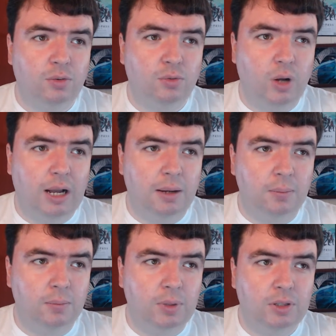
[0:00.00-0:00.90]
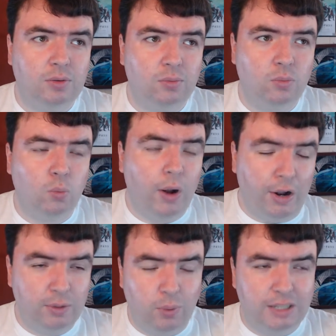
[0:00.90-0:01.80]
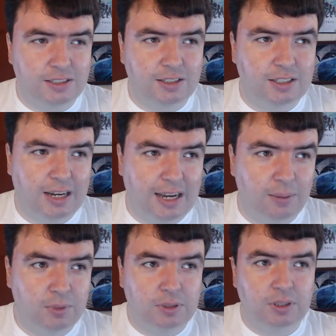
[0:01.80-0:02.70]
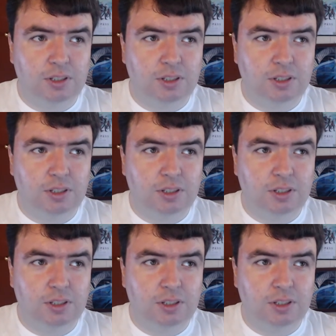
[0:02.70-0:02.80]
from where it was at the time,